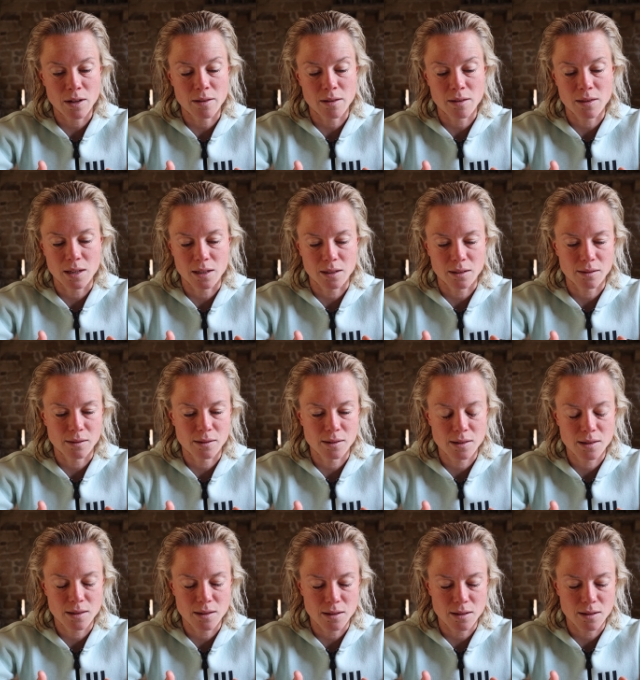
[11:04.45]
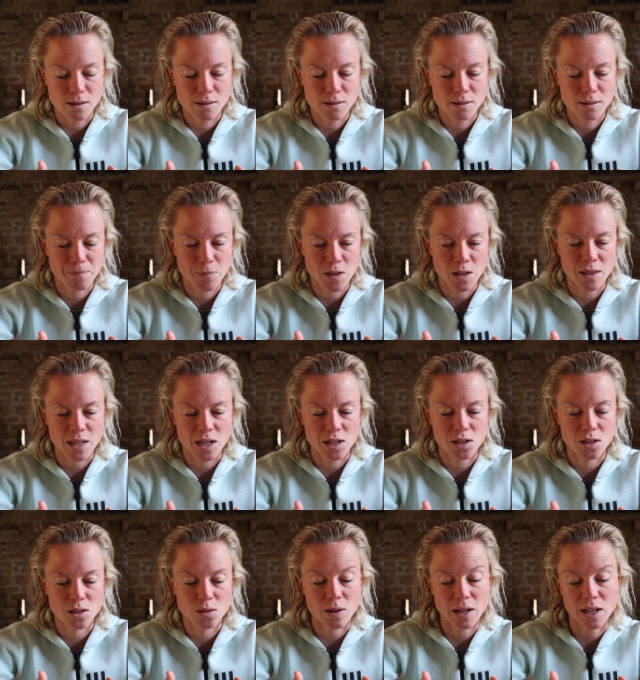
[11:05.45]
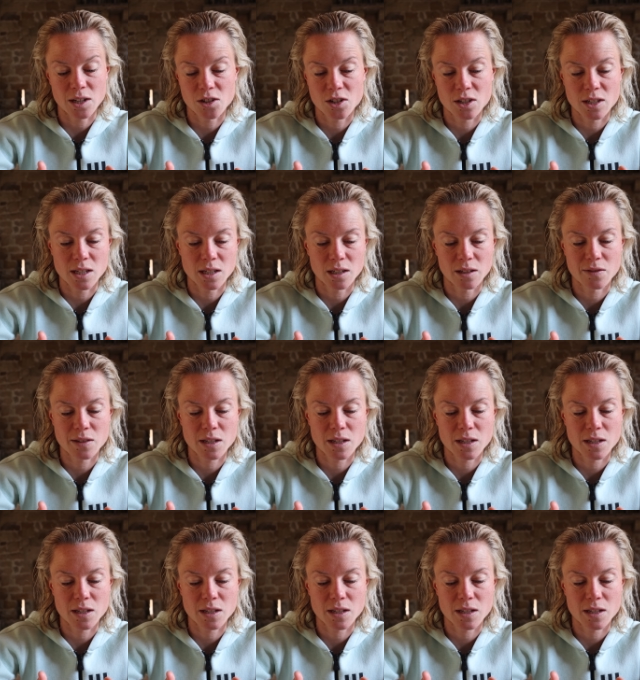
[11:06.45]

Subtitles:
other things that are then just quite interesting,